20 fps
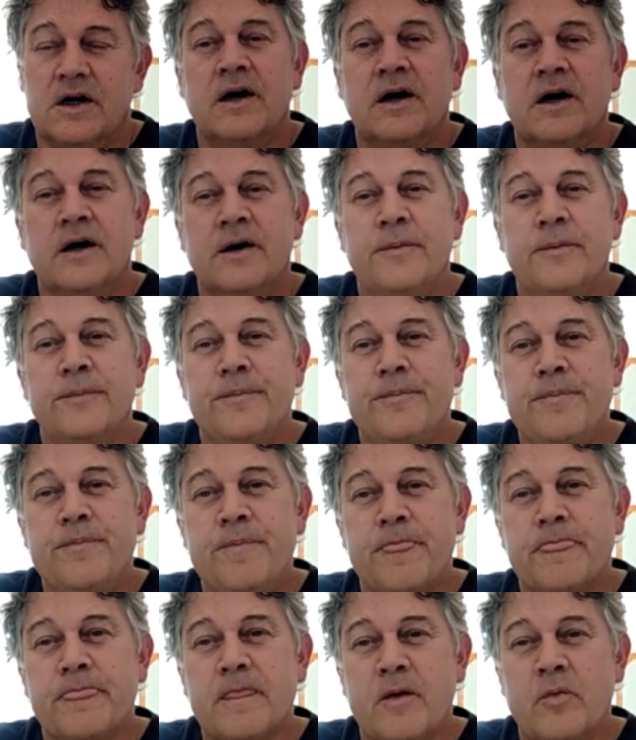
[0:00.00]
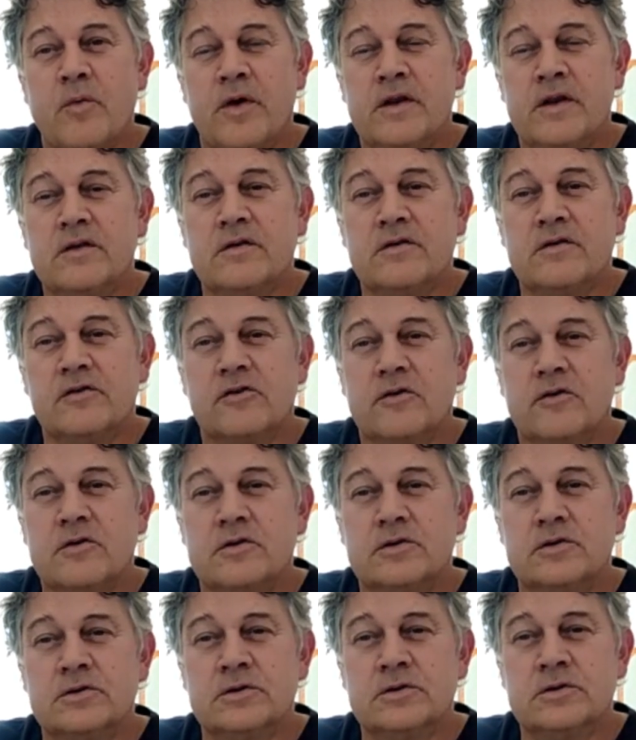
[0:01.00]
Went to
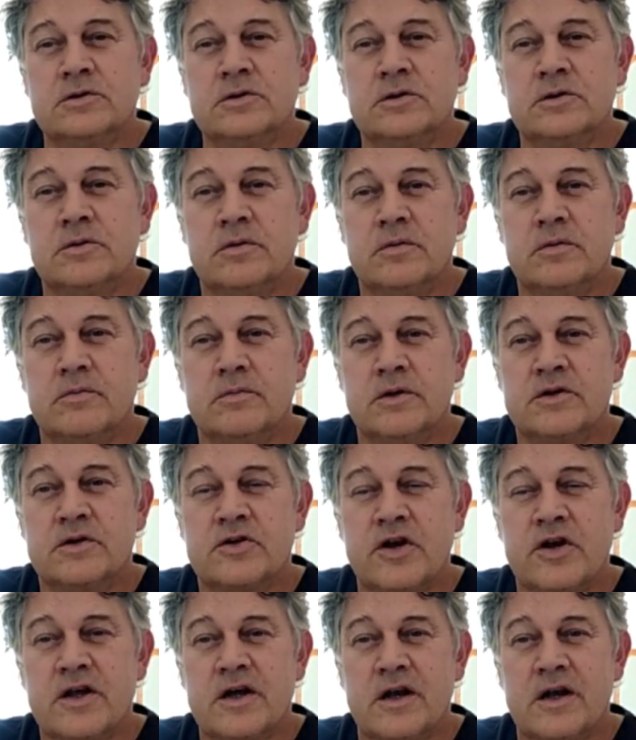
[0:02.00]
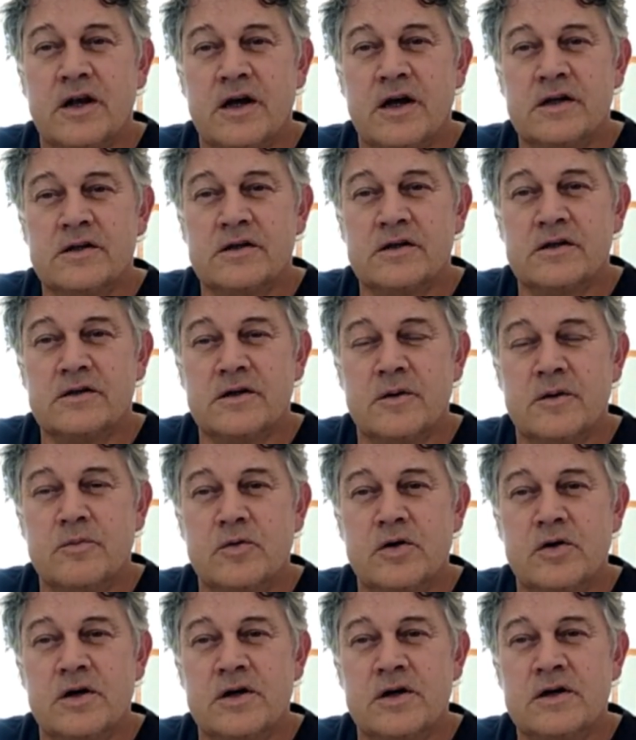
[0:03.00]
school, matriculate in
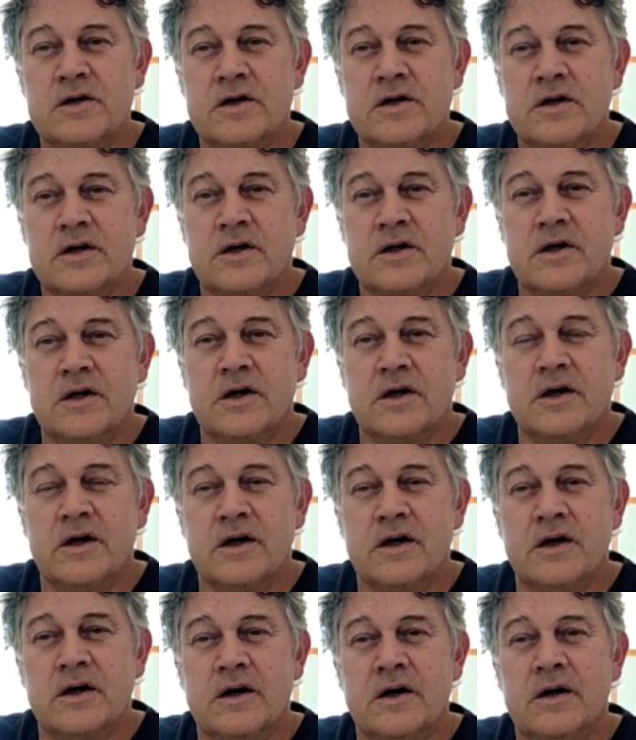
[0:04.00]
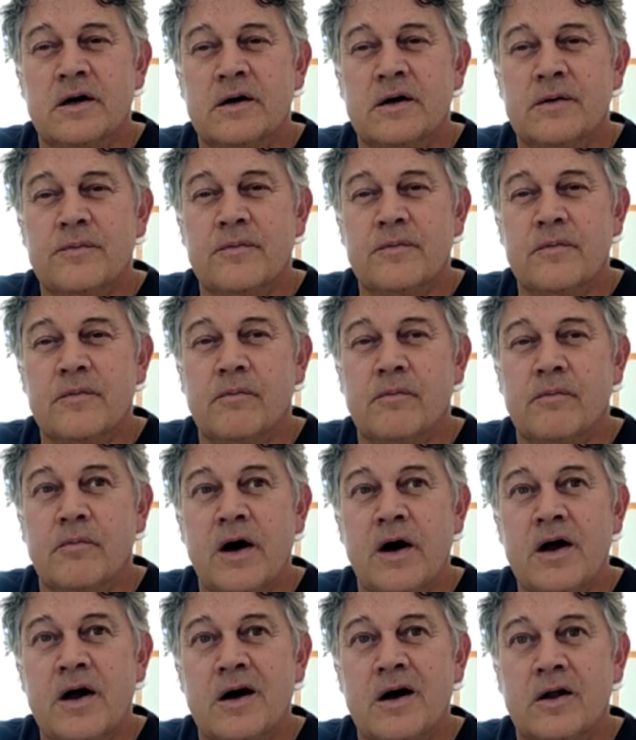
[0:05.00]
Yamoa,
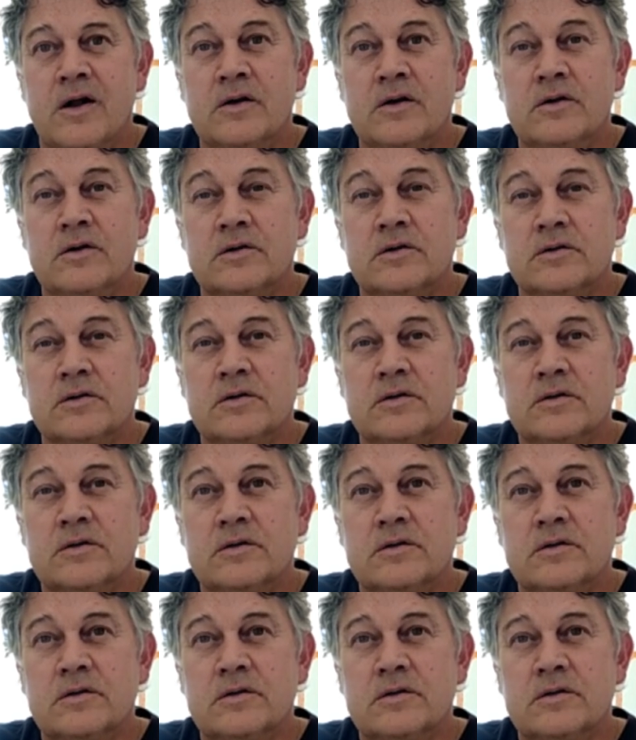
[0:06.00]
My whole